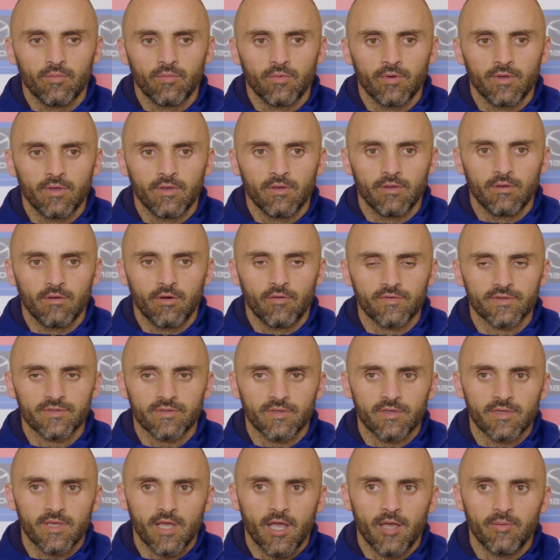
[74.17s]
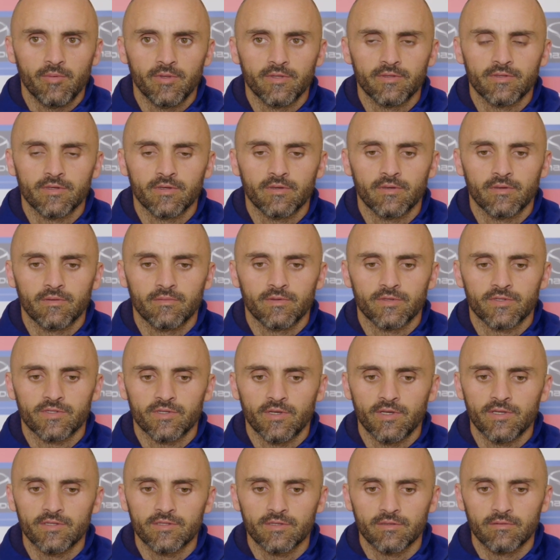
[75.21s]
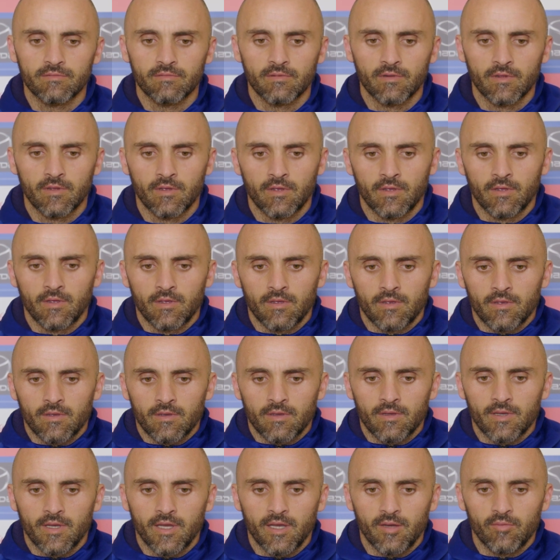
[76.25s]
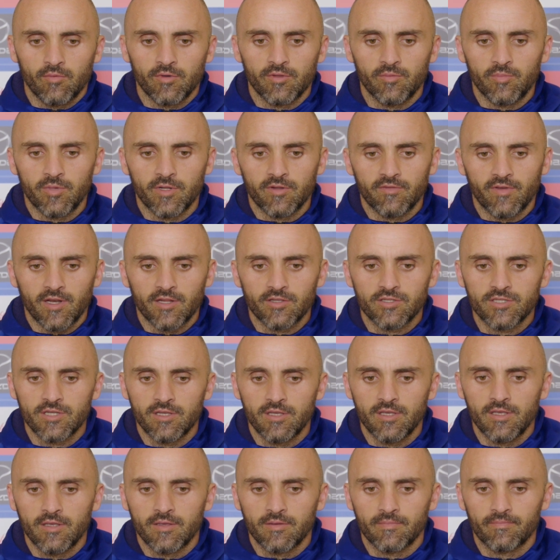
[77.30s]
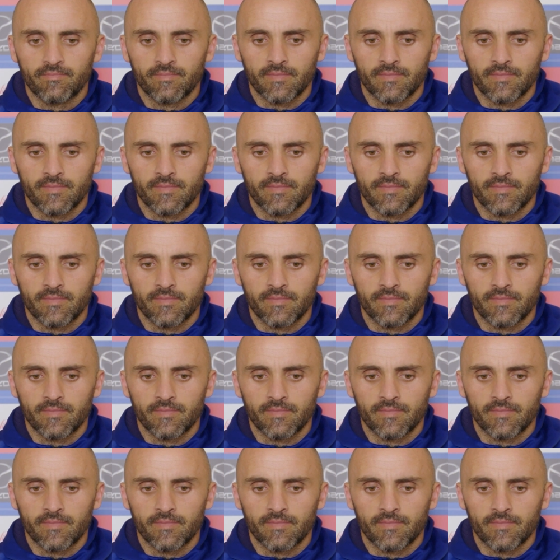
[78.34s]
We obviously came into the season with a bit of energy,